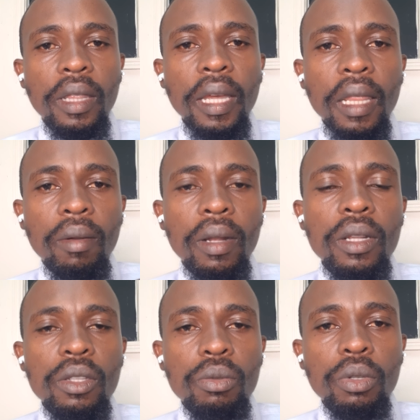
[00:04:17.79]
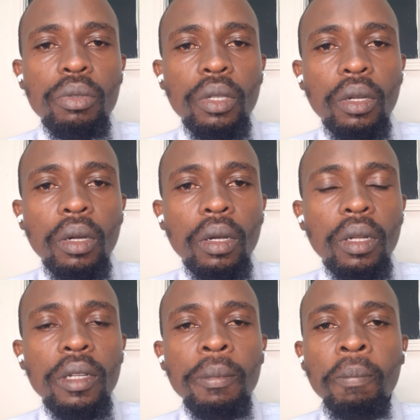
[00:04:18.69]
The other one is what we
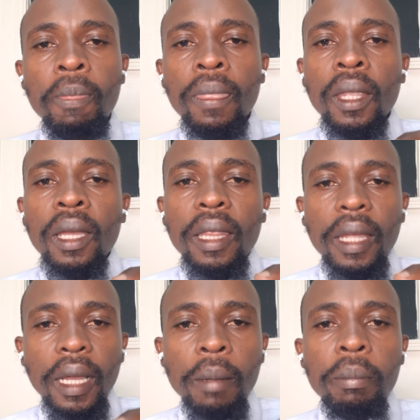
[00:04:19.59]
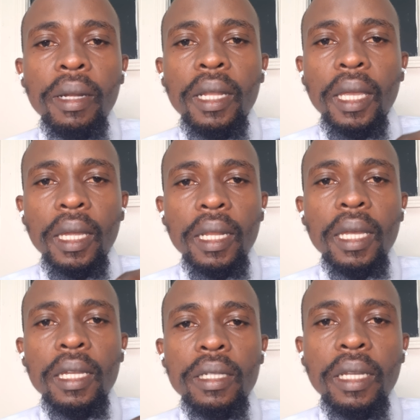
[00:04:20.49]
called the company can
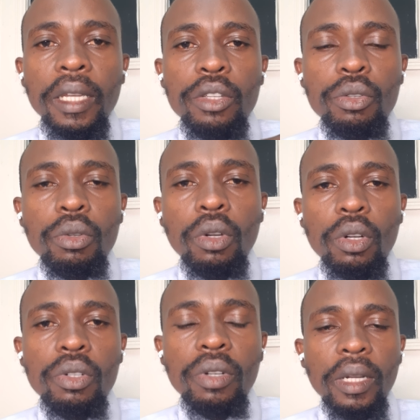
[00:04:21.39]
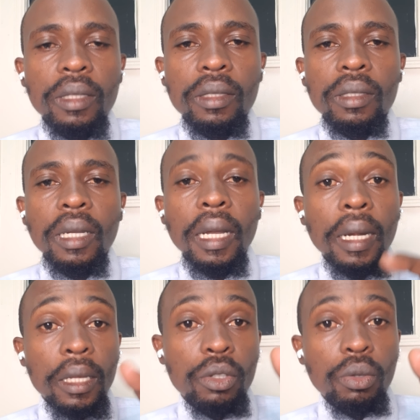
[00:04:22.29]
enter into contracts
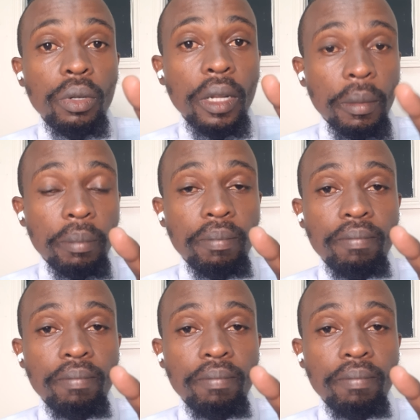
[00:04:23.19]
under its own name.